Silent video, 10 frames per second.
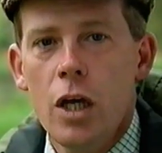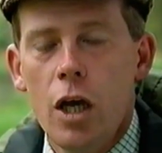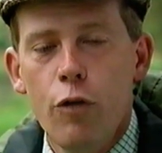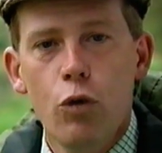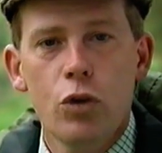
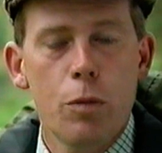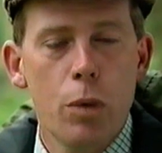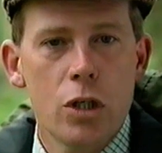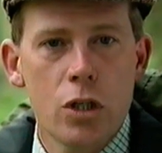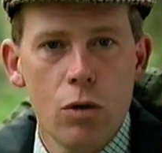If you dip
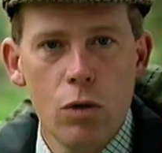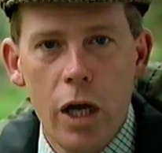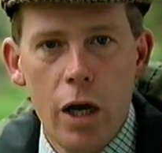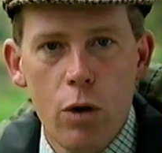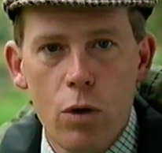it too
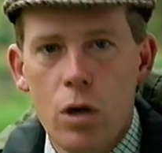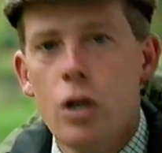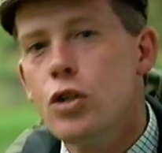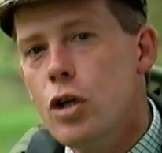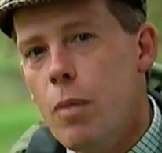low,
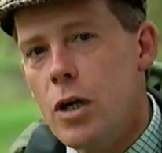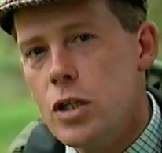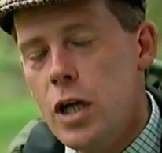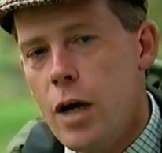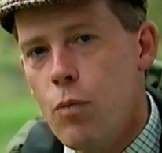too much
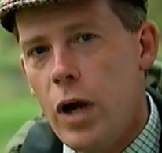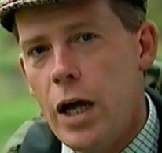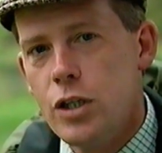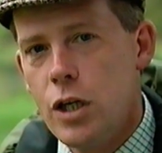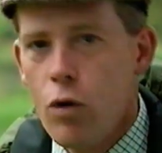line will
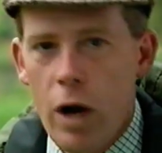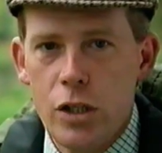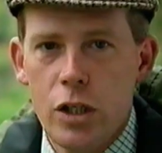actually crash